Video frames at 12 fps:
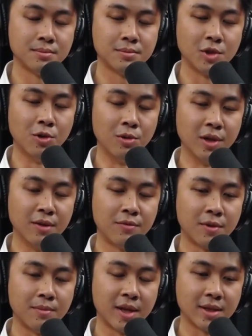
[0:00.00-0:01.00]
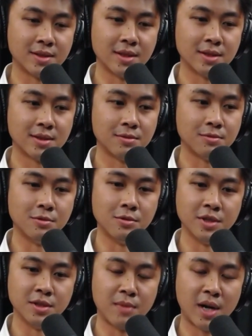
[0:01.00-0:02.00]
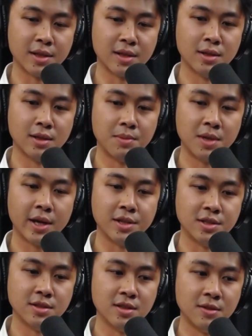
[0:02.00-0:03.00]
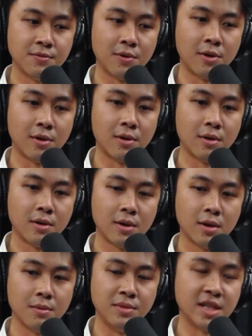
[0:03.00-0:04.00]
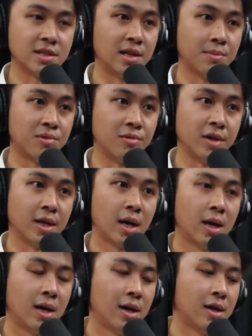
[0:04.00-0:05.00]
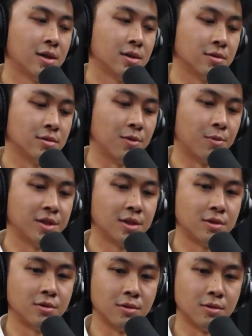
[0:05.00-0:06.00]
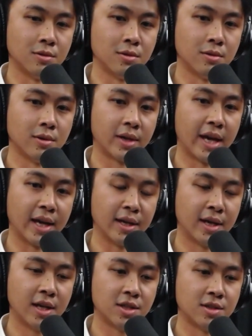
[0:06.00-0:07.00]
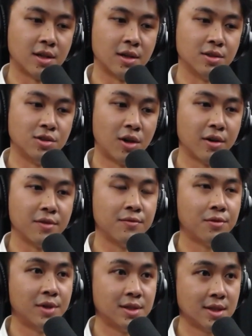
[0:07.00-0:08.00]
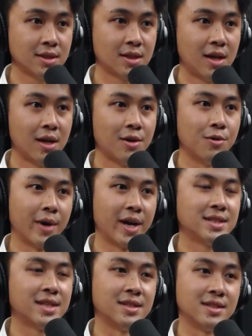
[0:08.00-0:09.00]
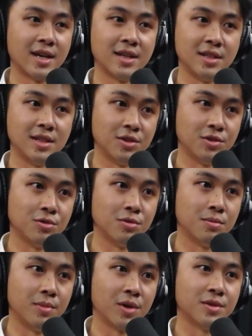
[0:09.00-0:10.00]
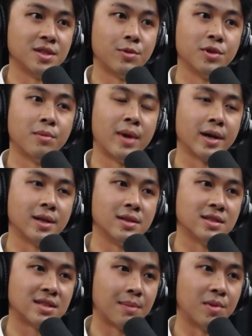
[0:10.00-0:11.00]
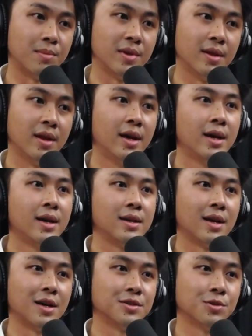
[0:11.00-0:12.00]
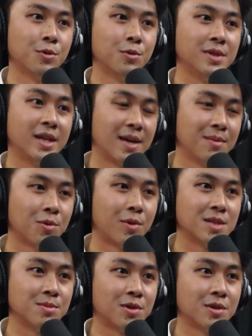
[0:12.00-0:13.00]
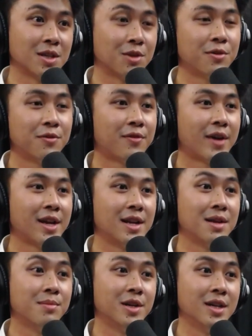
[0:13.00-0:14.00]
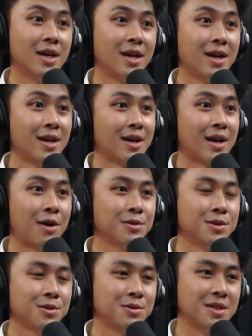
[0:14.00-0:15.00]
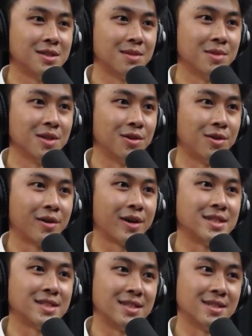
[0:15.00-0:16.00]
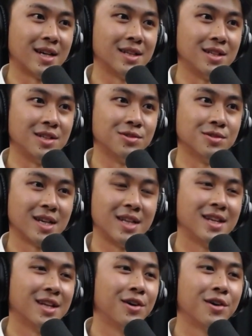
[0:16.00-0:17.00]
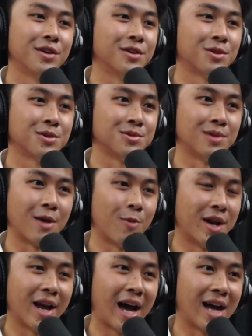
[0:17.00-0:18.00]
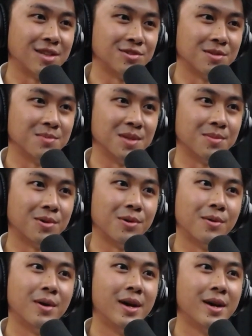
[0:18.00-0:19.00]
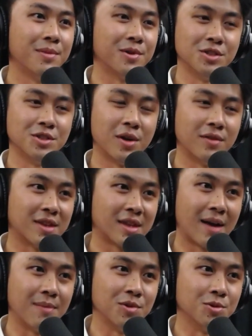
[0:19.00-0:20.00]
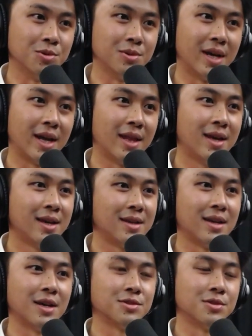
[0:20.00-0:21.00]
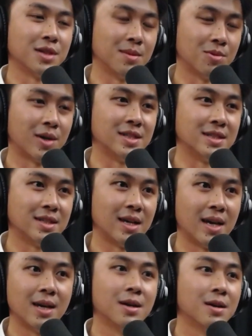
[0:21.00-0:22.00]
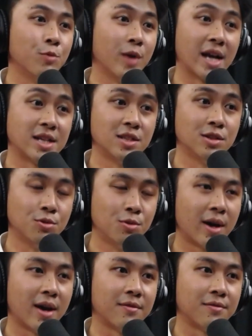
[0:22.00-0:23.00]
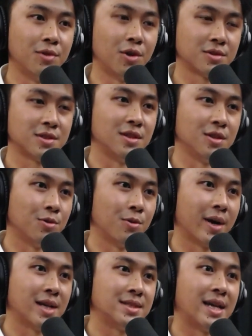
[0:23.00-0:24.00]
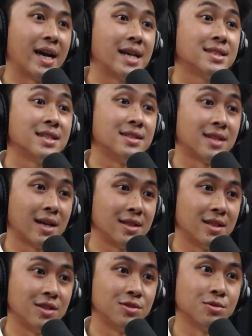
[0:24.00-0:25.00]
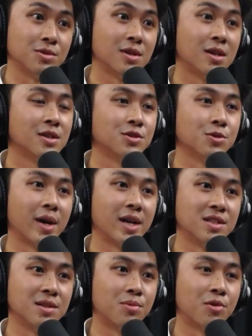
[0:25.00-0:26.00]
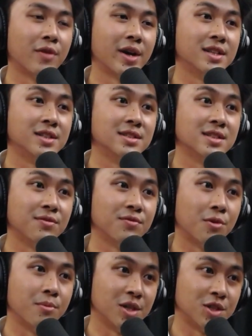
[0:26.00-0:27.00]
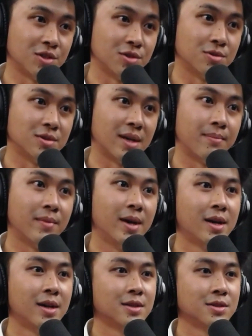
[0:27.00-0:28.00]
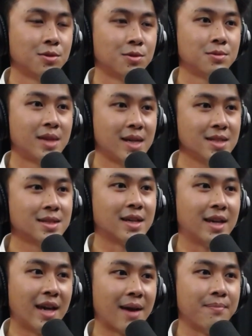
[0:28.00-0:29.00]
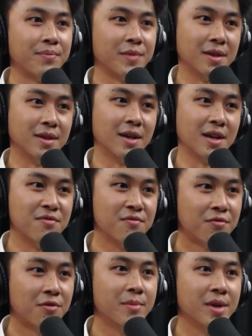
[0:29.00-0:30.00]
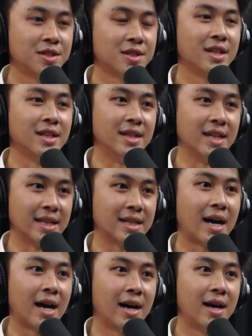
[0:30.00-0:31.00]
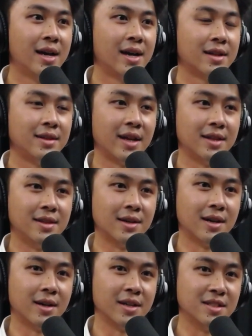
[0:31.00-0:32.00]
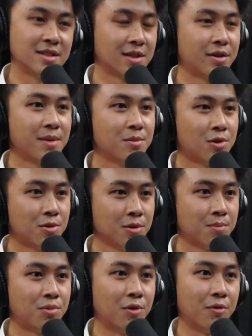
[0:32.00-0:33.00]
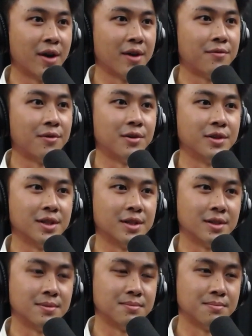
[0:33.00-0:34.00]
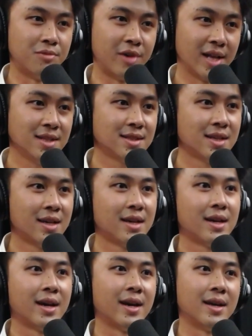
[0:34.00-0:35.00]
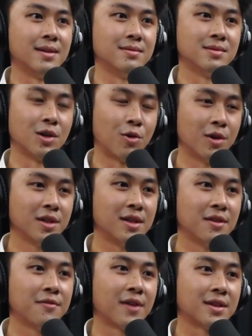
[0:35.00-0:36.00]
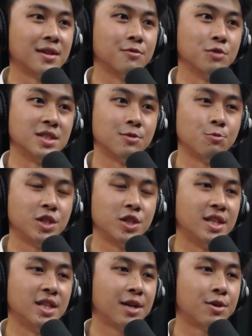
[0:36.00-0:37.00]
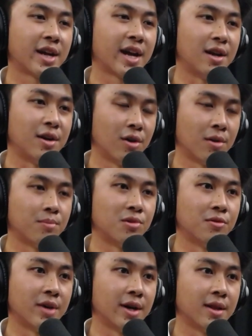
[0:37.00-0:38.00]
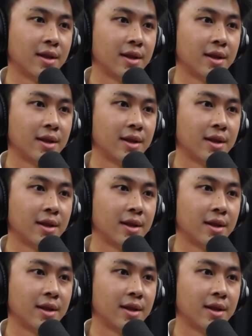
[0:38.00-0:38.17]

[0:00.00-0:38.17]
Golin from Texas, who is marketing the PR agency for Nestle Purina. So they wanted to engage dog influencers who has anxiety issue because they want to market this supplement. Yeah, so they came to us because they couldn't find anybody. how do you determine a dog has anxiety issues? And they're not going to talk to like 100 people because they don't have the time to do that. Yeah, so they came to us and say, hey, we actually do have dogs in the US that has anxiety issues. So we actually provided this information to them. So there is a gap in the information and data that the Instagram could provide for the brands and the quality factors which they cannot provide.